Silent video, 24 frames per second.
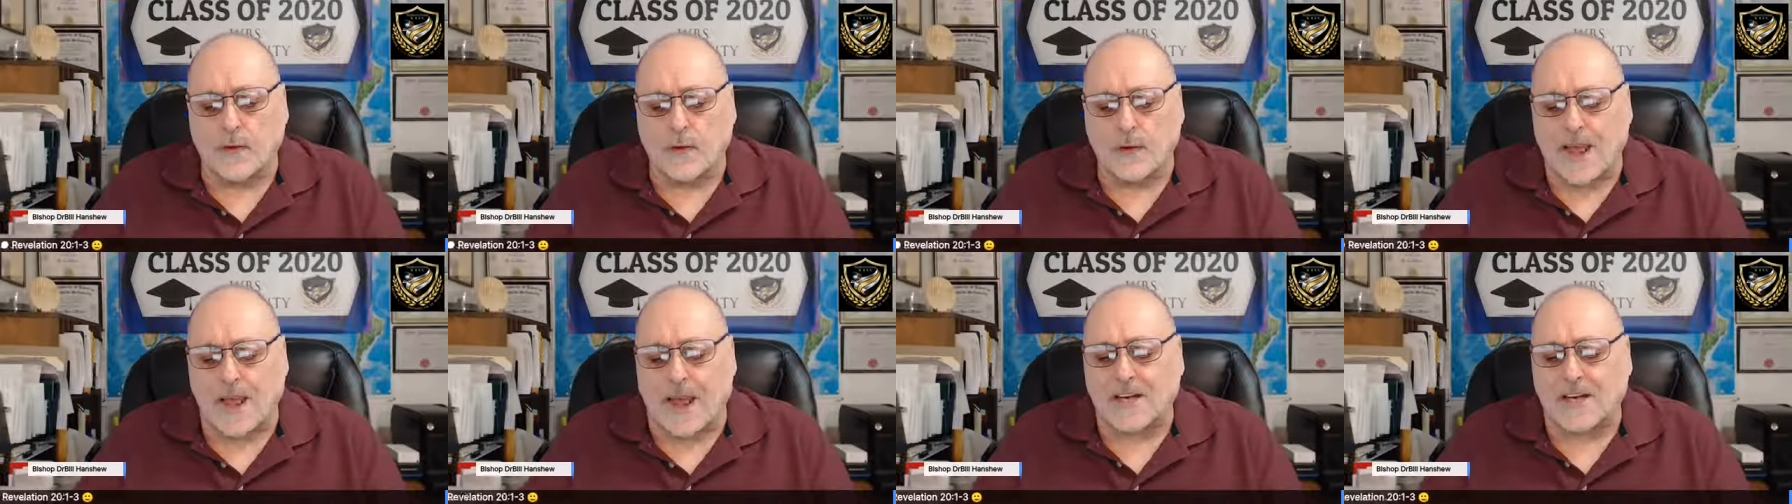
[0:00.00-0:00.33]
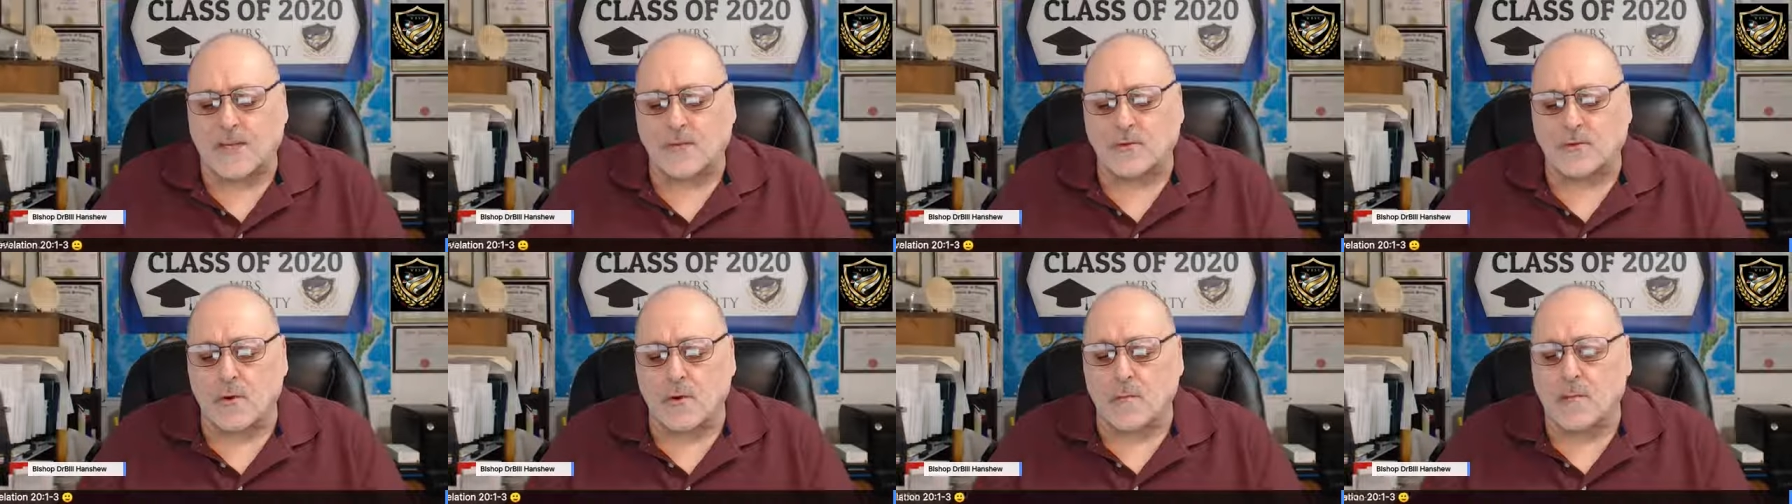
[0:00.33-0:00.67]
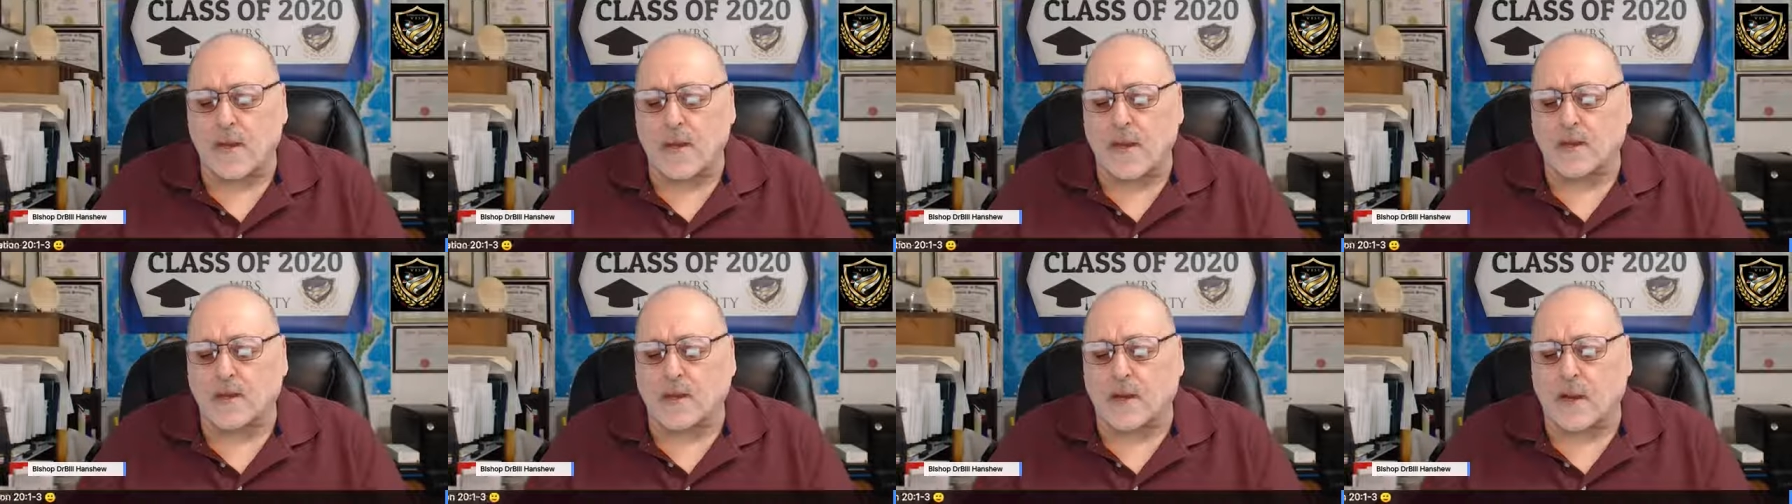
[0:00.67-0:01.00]
The natural
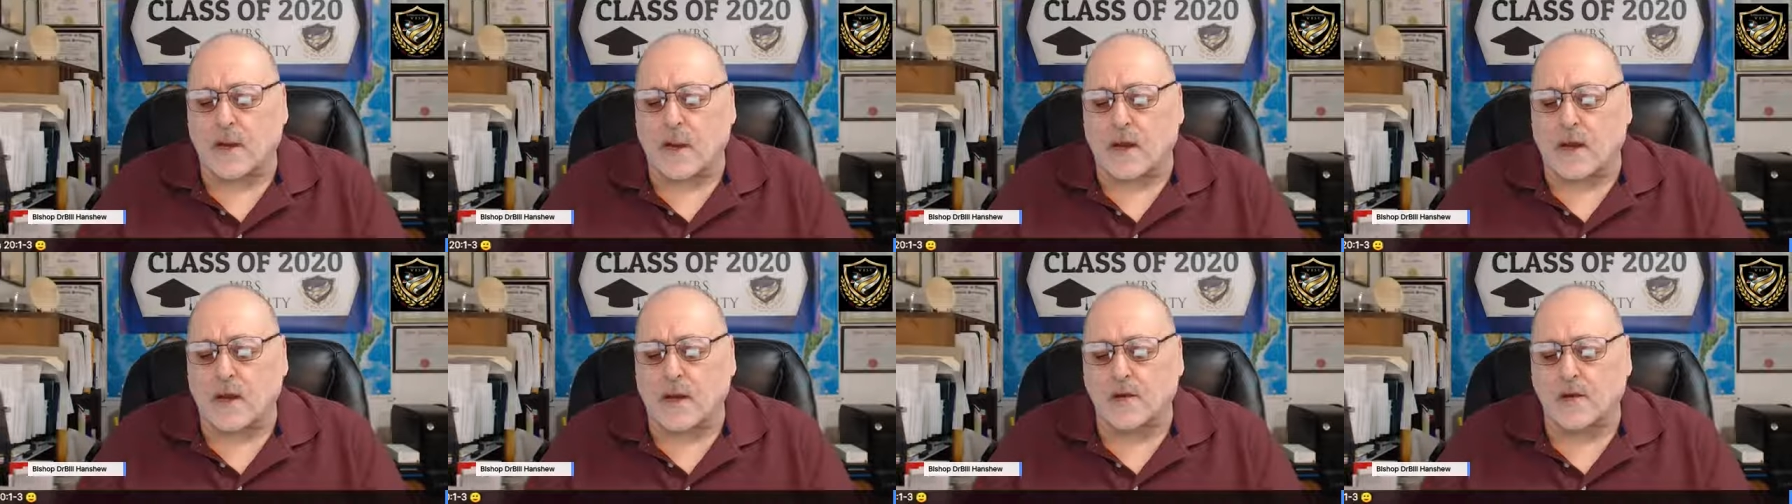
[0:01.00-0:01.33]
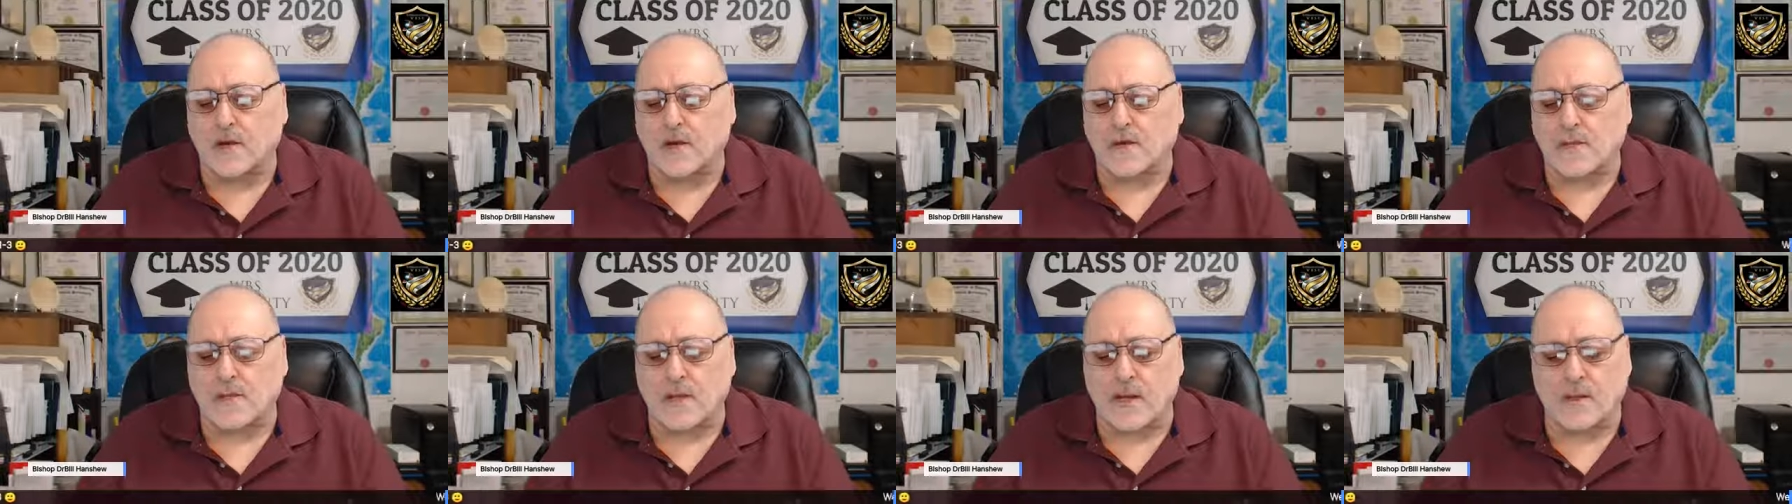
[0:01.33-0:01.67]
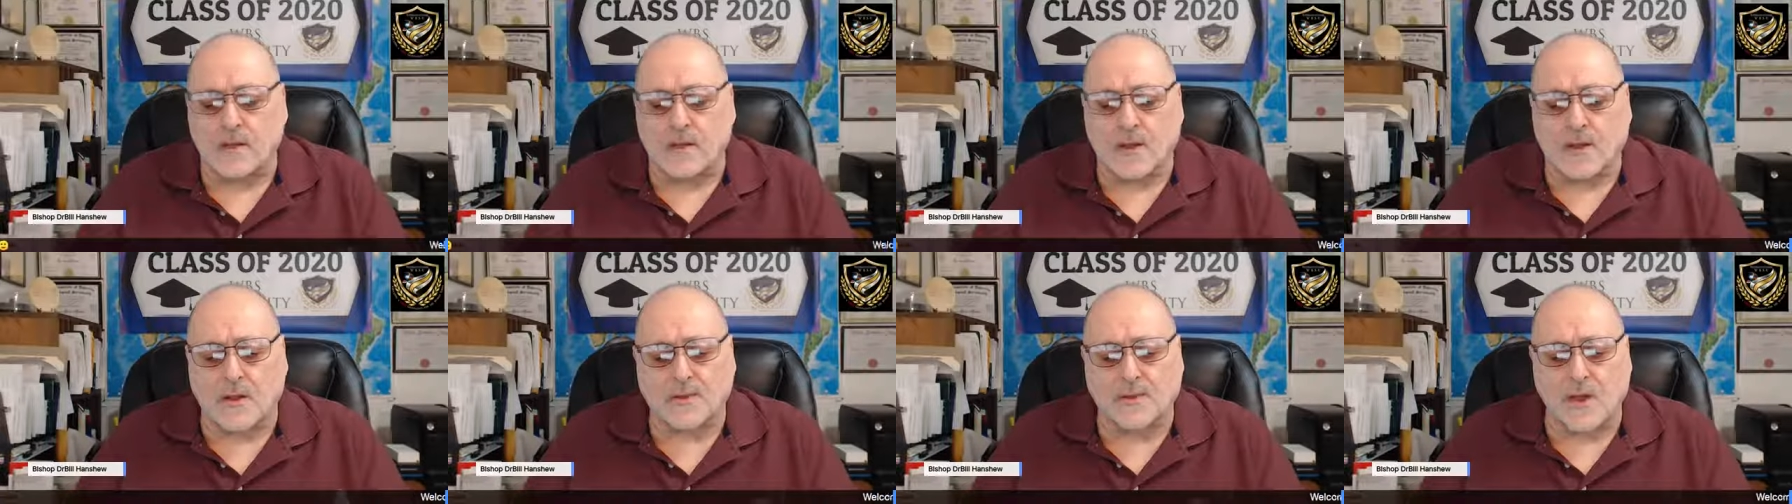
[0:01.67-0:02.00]
man cannot
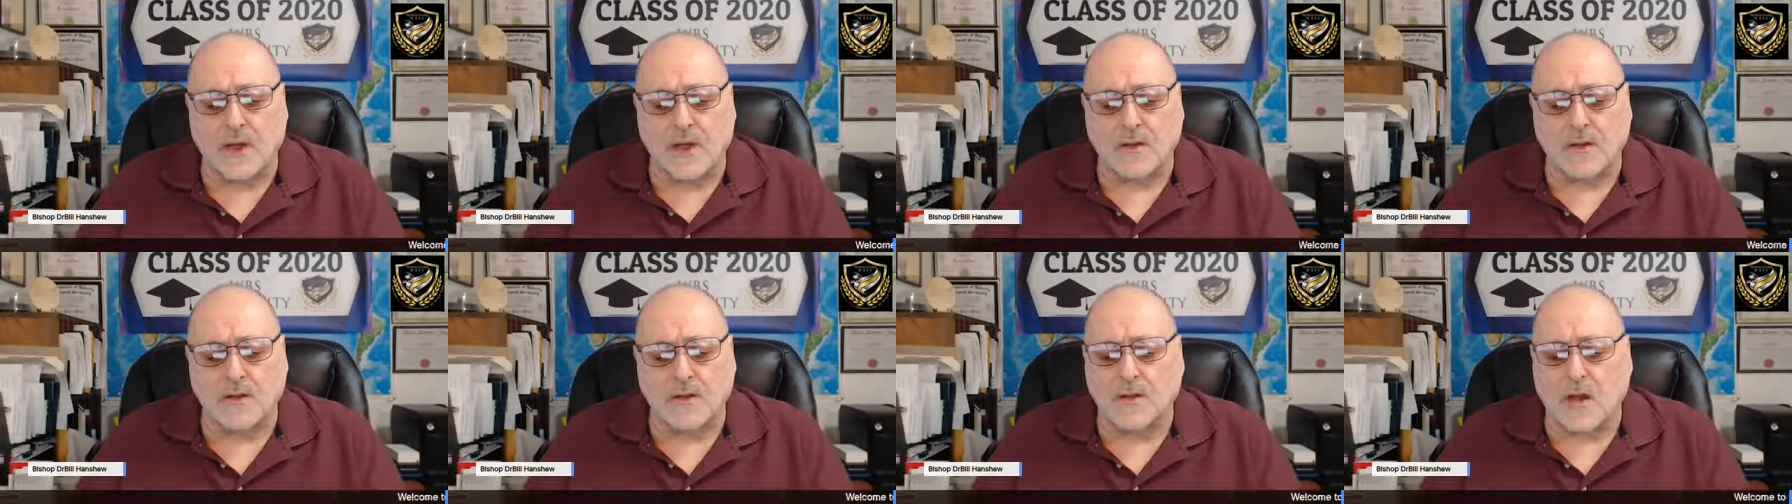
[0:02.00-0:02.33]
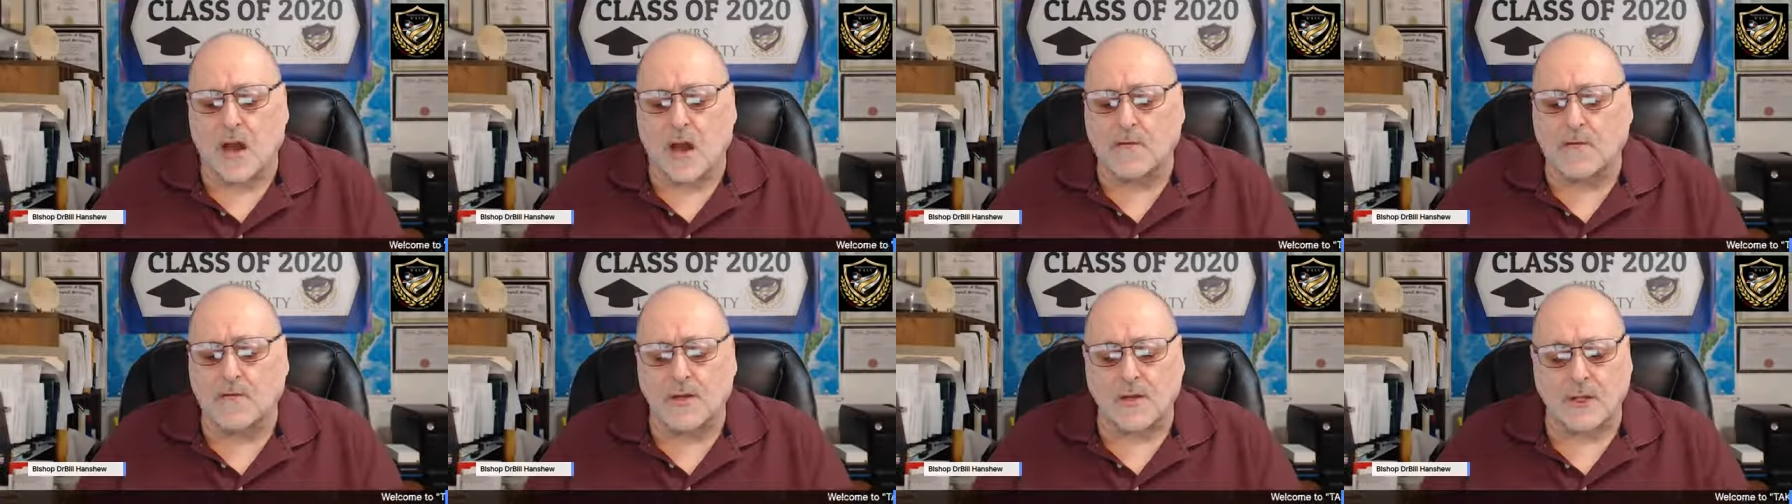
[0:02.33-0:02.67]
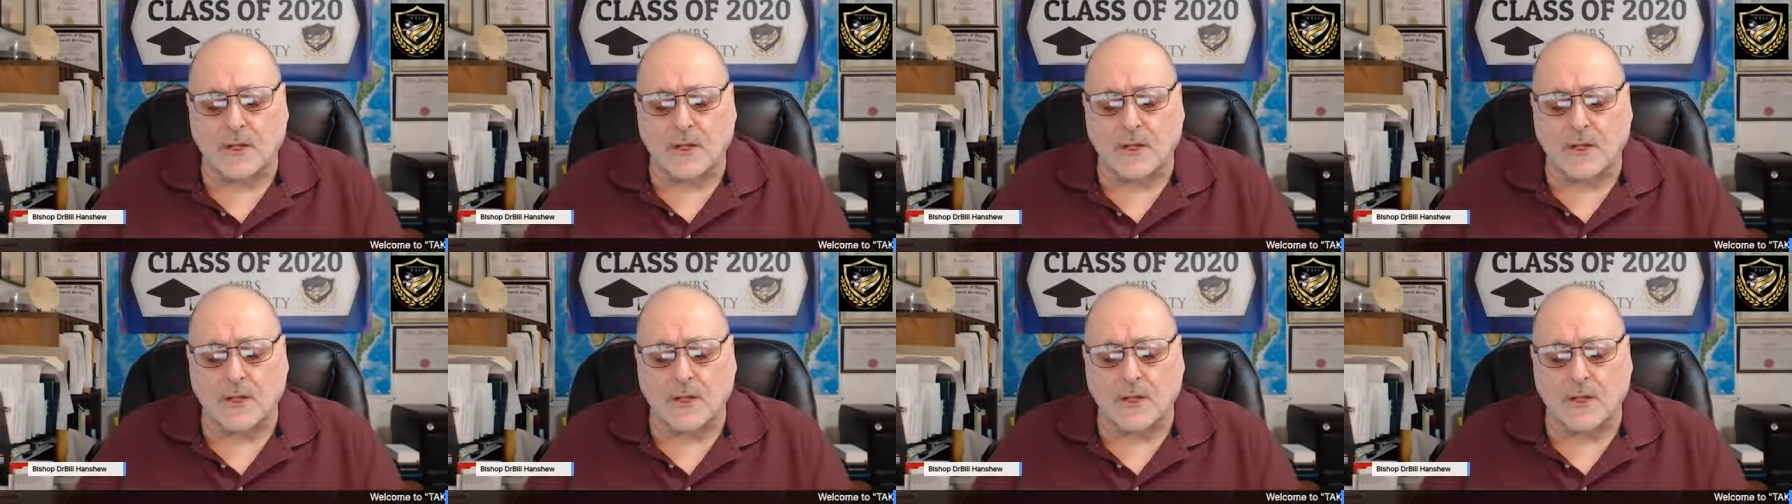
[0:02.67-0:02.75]
understand the things of the